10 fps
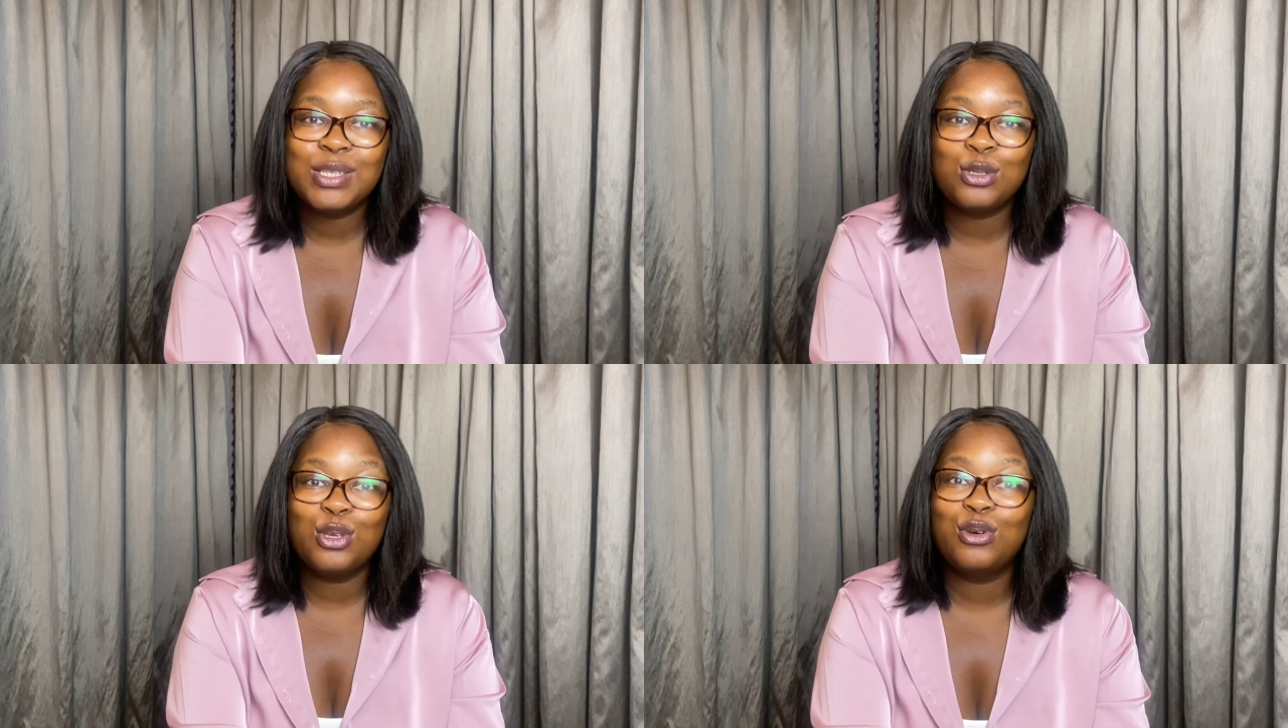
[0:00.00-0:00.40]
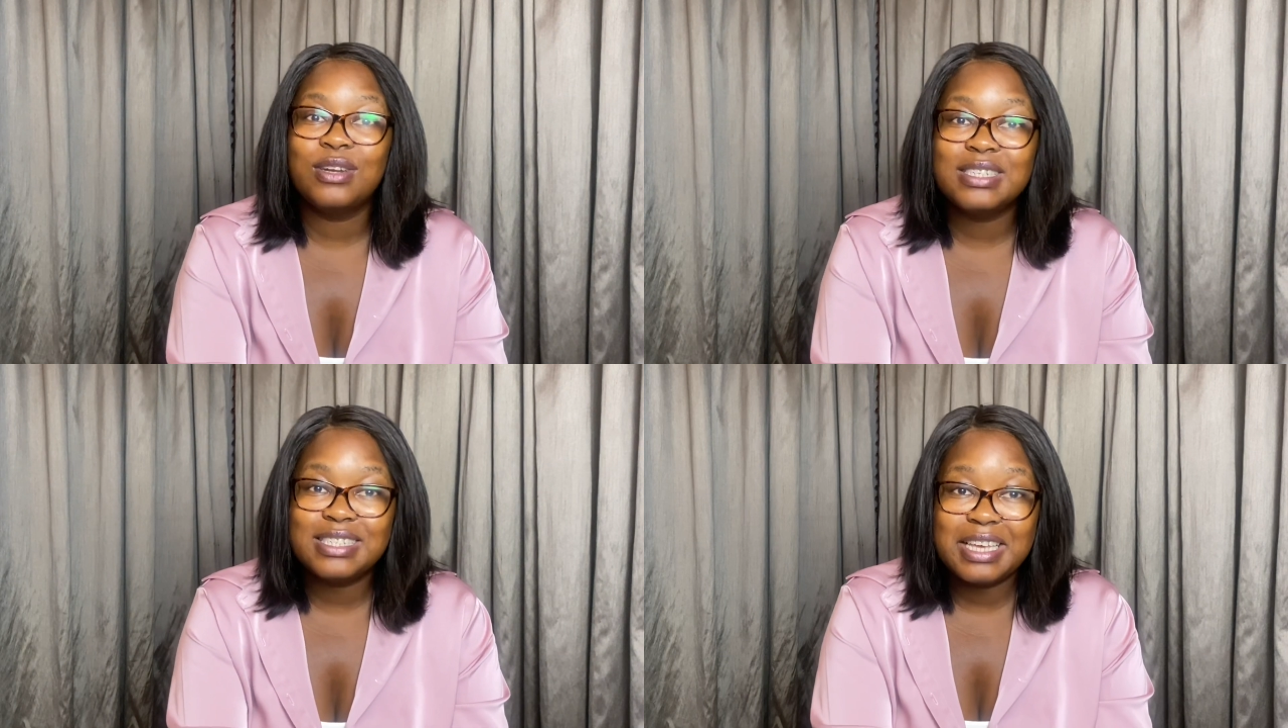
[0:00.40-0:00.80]
so you're
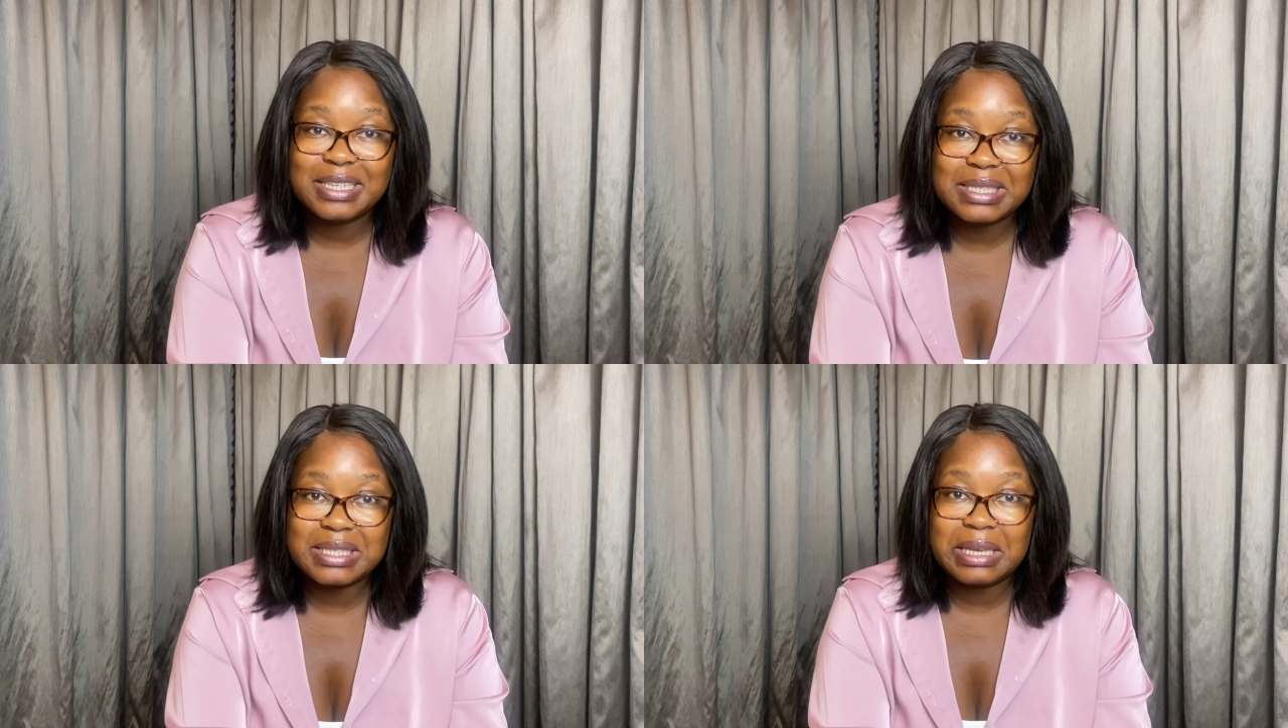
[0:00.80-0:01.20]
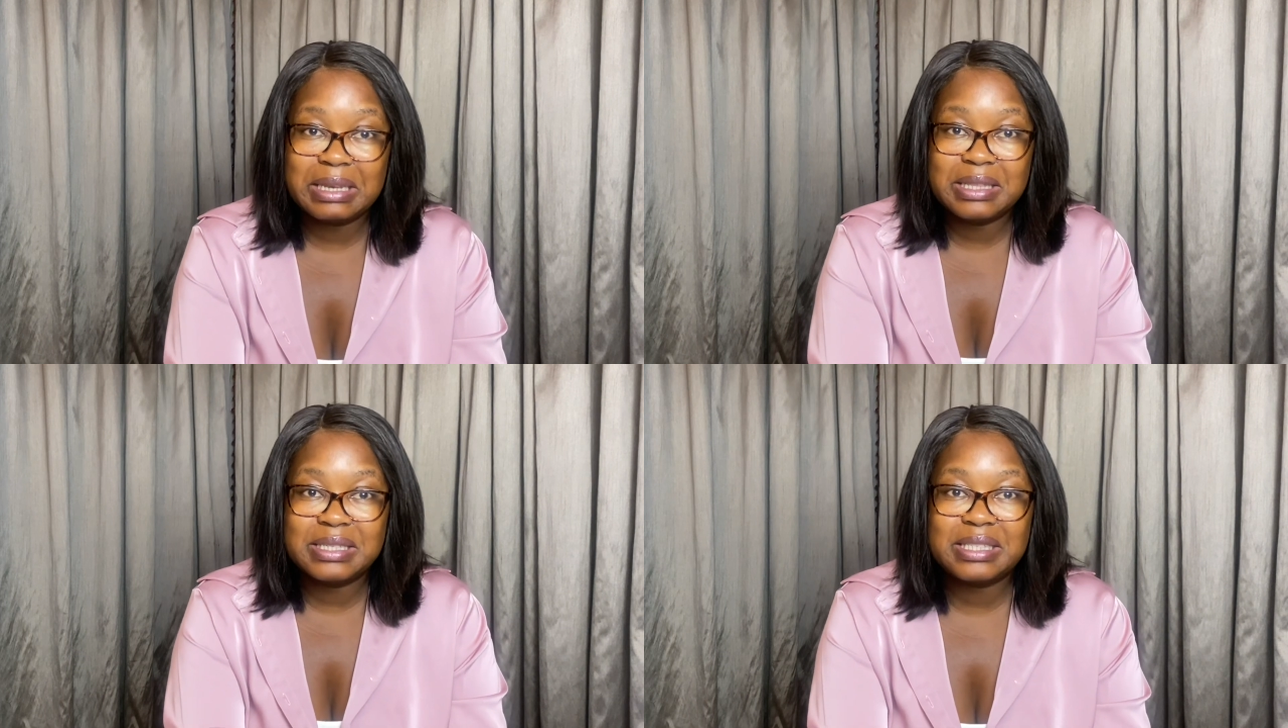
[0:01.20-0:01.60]
gonna see exactly
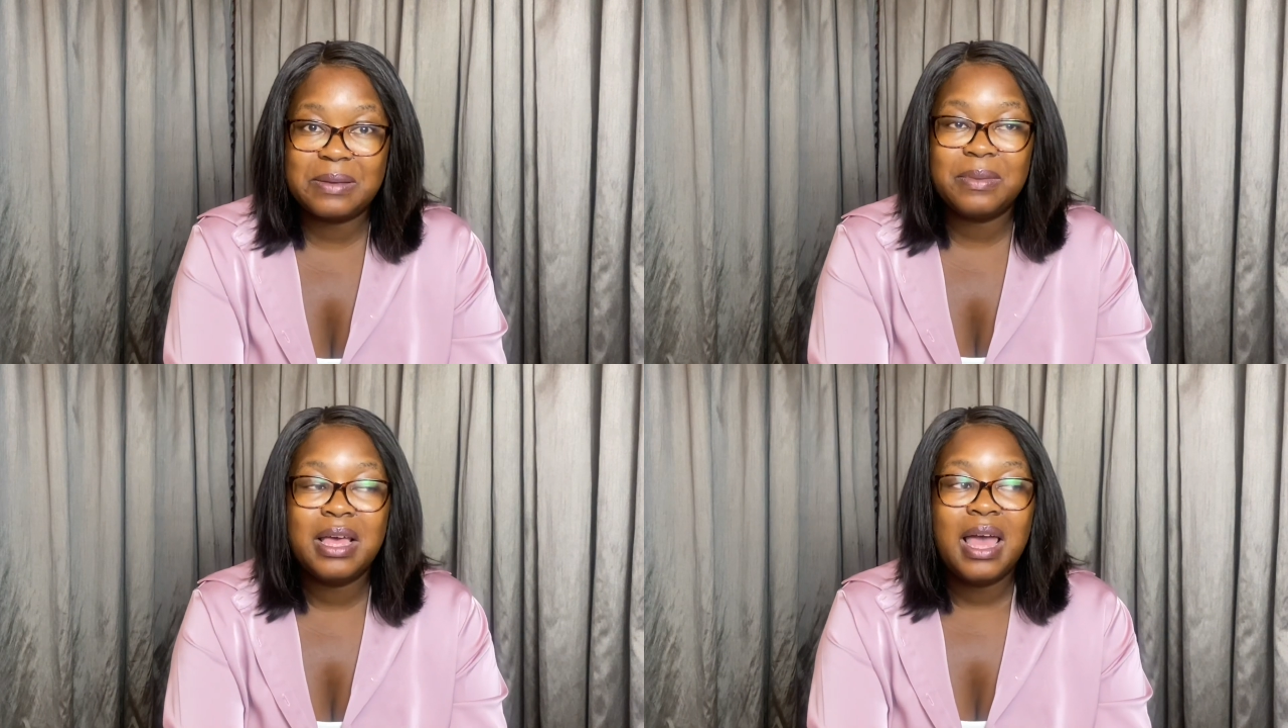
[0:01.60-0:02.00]
the same